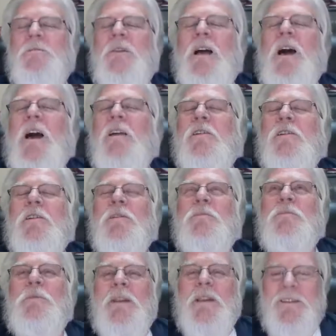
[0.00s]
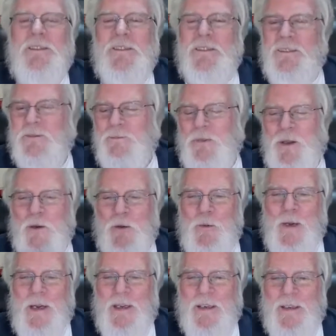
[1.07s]
honored and blessed and blown
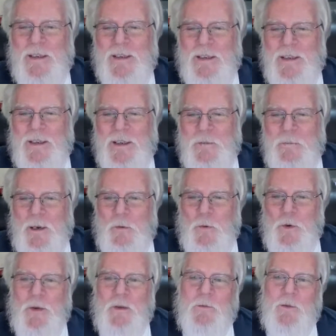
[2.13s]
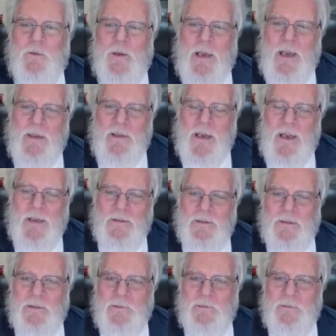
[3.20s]
away. But I wouldn't have if I hadn't asked.